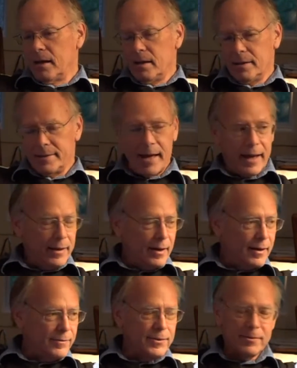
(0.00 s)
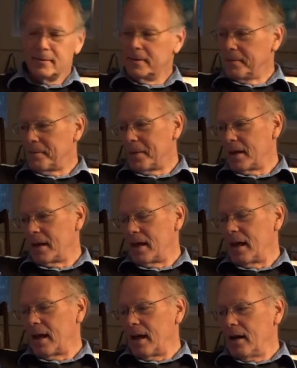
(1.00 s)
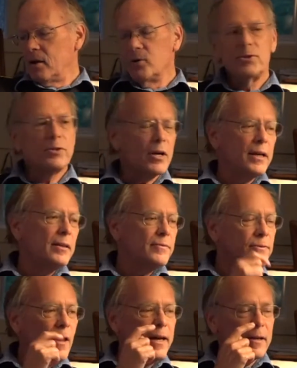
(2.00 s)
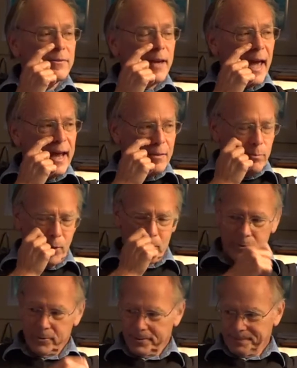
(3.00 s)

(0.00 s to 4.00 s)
Italian obviously, who studied the flight of cannonballs.